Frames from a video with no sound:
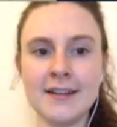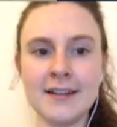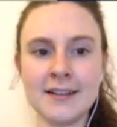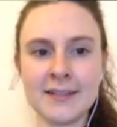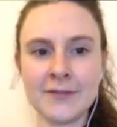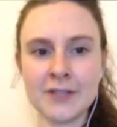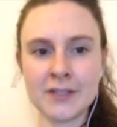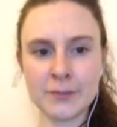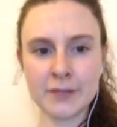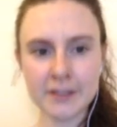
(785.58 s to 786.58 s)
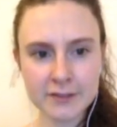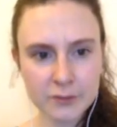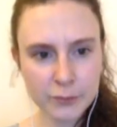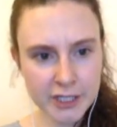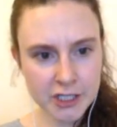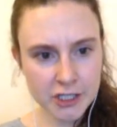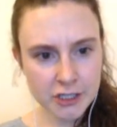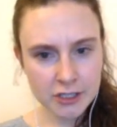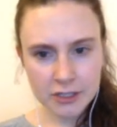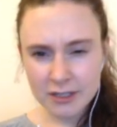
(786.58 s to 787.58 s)
Except for this one little
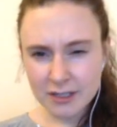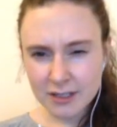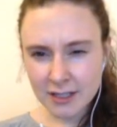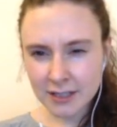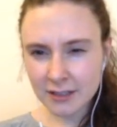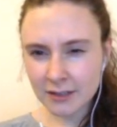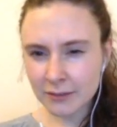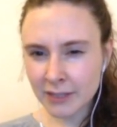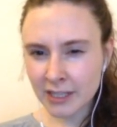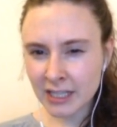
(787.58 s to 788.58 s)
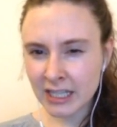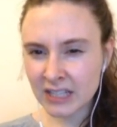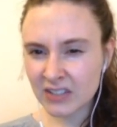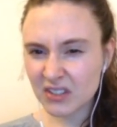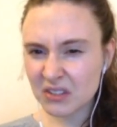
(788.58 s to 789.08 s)
twitch when he lands.